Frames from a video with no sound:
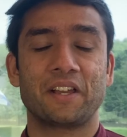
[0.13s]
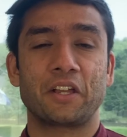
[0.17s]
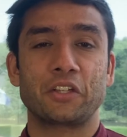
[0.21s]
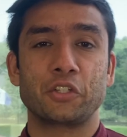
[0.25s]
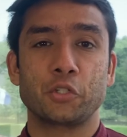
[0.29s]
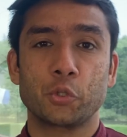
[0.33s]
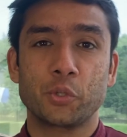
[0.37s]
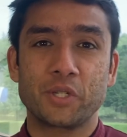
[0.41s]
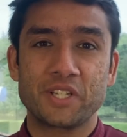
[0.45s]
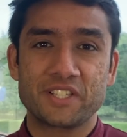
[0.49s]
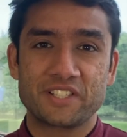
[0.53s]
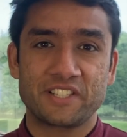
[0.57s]

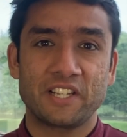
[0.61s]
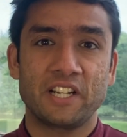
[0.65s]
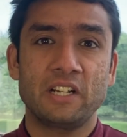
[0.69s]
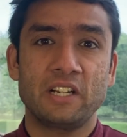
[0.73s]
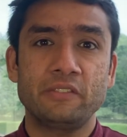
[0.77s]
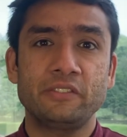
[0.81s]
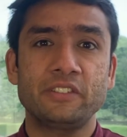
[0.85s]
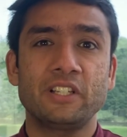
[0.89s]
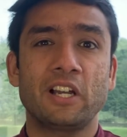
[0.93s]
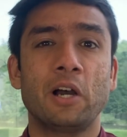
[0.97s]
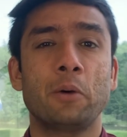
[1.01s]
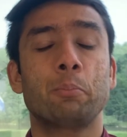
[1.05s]
You
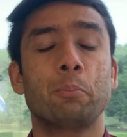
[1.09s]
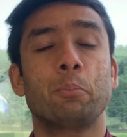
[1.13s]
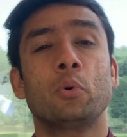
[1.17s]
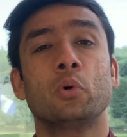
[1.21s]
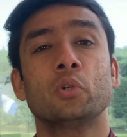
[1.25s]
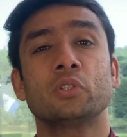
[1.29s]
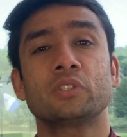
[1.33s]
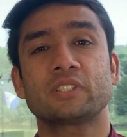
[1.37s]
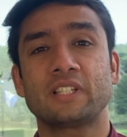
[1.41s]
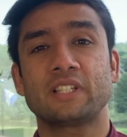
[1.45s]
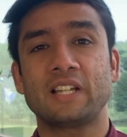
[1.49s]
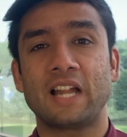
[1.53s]
deserved a
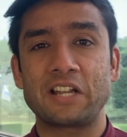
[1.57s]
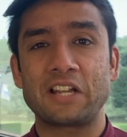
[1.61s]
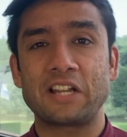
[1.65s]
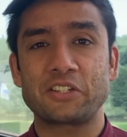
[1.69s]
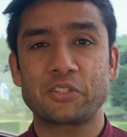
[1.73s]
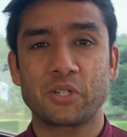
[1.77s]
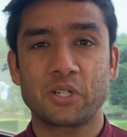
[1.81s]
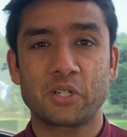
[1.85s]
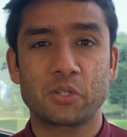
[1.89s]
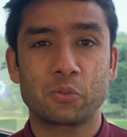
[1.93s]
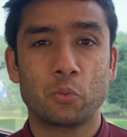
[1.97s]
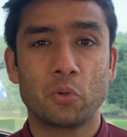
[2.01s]

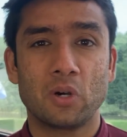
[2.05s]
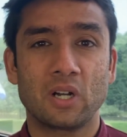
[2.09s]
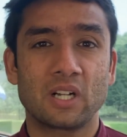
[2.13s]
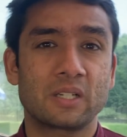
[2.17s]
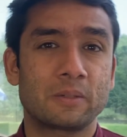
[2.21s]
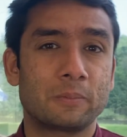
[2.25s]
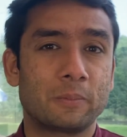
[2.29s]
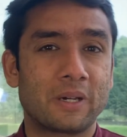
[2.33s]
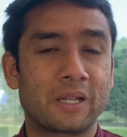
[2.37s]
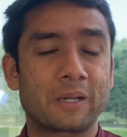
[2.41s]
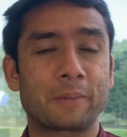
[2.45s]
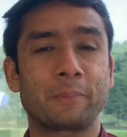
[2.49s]
postgraduate
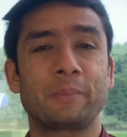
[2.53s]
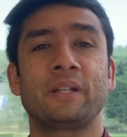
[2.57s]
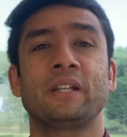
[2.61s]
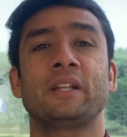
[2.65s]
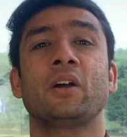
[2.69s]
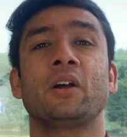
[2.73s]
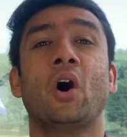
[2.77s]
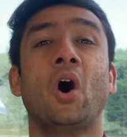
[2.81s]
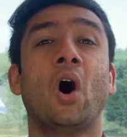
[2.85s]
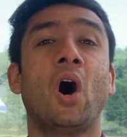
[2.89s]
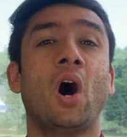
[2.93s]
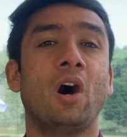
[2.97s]
work
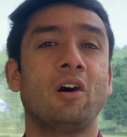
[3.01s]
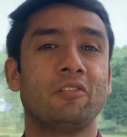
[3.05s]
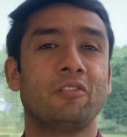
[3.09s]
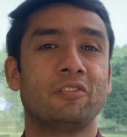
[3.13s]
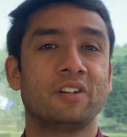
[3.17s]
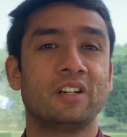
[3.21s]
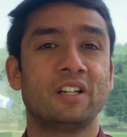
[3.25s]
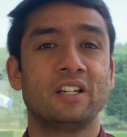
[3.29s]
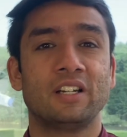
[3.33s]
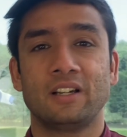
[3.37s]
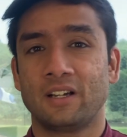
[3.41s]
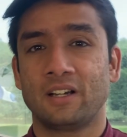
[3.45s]
permit
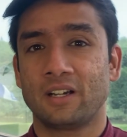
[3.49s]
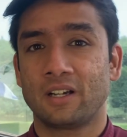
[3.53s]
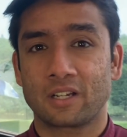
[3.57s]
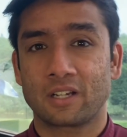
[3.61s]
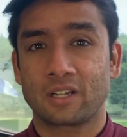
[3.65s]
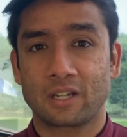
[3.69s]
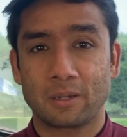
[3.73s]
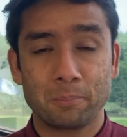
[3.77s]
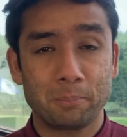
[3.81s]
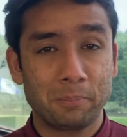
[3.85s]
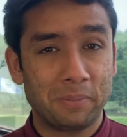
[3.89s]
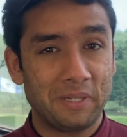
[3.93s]
of
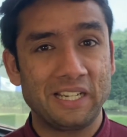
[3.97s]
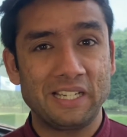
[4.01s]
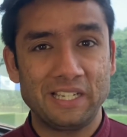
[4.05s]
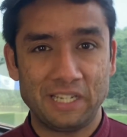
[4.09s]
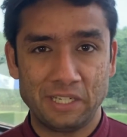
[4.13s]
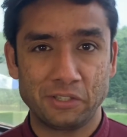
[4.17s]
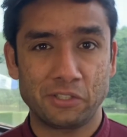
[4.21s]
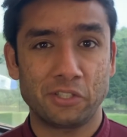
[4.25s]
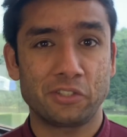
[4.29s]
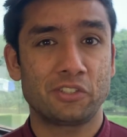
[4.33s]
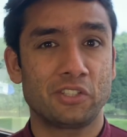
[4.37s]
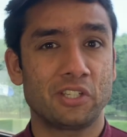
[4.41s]
complete
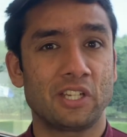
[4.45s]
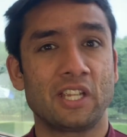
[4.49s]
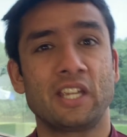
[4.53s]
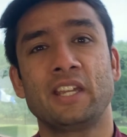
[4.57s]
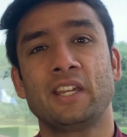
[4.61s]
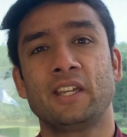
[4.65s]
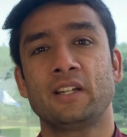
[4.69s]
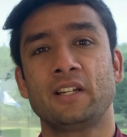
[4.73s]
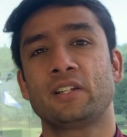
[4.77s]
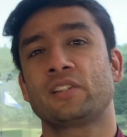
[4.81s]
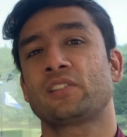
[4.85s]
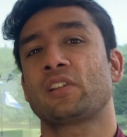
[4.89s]
length of 3
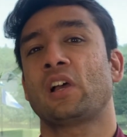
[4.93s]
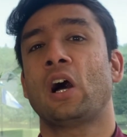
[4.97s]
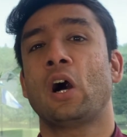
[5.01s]
years.